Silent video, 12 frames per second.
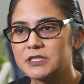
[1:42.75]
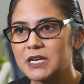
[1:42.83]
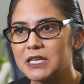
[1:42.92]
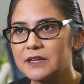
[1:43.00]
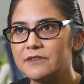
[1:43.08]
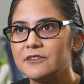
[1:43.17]
and
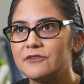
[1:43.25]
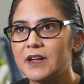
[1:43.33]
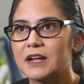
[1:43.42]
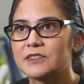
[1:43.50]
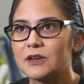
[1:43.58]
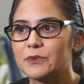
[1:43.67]
I love the
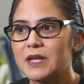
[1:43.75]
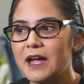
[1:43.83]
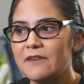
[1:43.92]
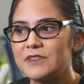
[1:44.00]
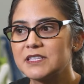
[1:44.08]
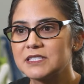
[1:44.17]
fact that we
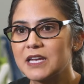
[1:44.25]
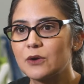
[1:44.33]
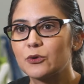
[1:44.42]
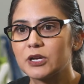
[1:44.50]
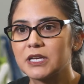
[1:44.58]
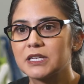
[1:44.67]
have this
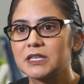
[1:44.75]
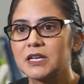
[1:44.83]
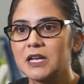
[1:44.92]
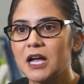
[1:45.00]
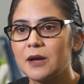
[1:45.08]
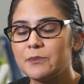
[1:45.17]
networking
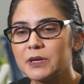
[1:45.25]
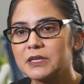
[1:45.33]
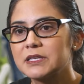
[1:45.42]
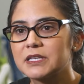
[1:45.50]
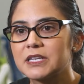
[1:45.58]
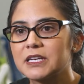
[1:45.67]

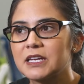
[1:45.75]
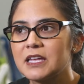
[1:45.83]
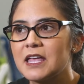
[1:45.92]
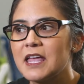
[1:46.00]
ability,